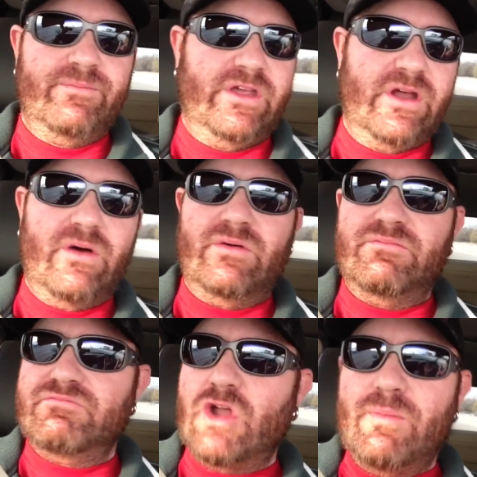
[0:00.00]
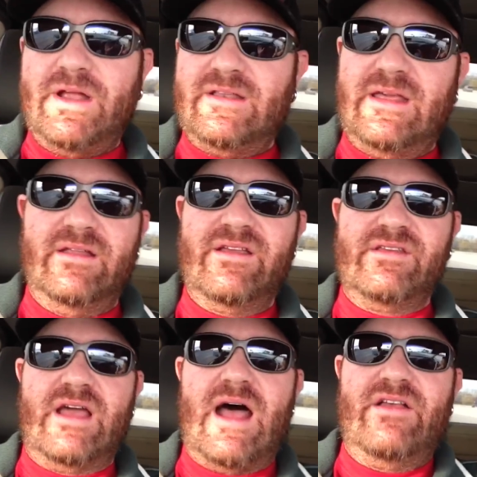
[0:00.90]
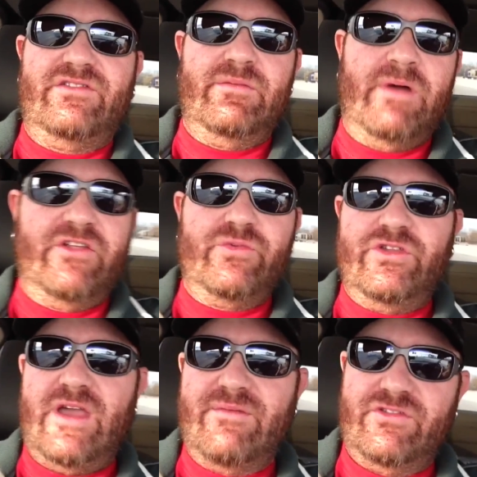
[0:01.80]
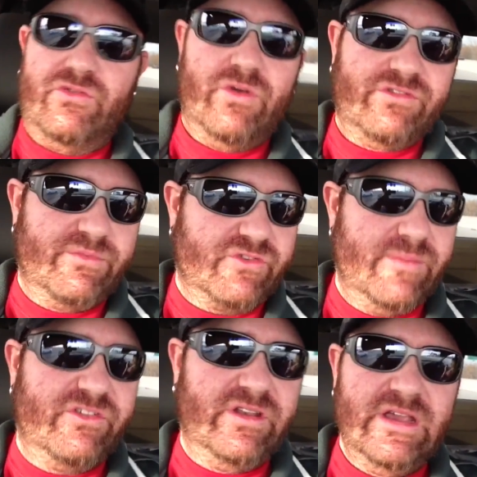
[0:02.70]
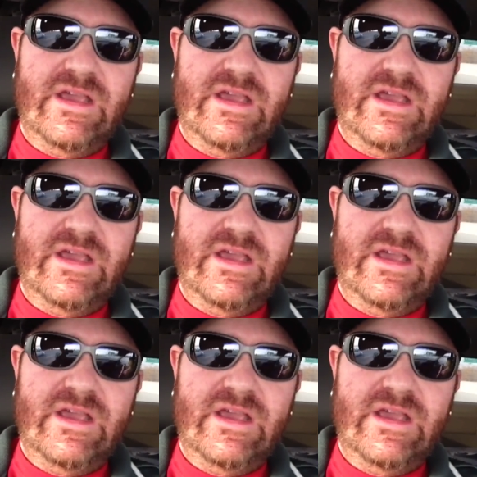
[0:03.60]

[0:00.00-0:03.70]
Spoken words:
You know, no big deal. It doesn't cost you much when you have a store subscription,